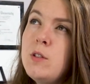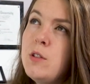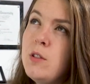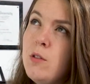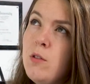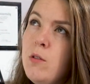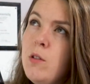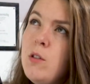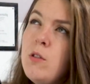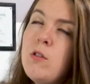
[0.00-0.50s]

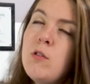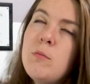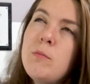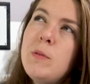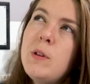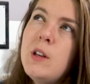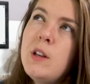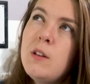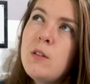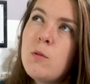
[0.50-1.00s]
so it'll
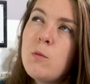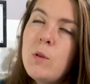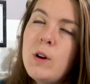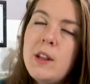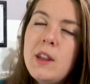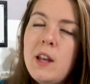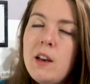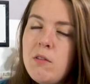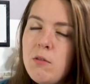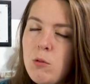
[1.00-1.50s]
be the
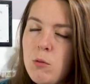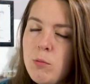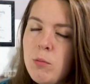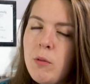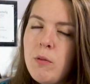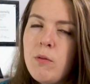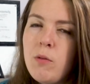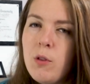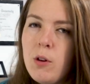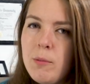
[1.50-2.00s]
one that will
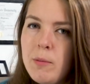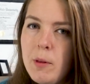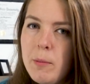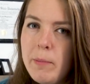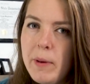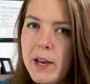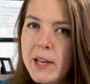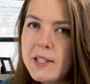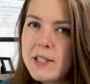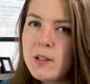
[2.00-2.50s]
perform the
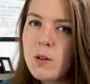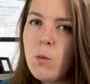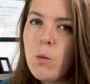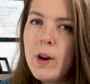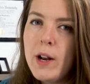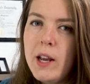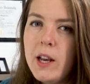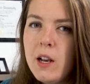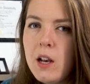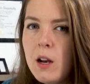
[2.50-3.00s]
best
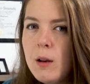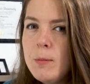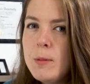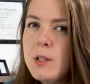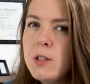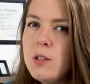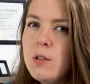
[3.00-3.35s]
when it comes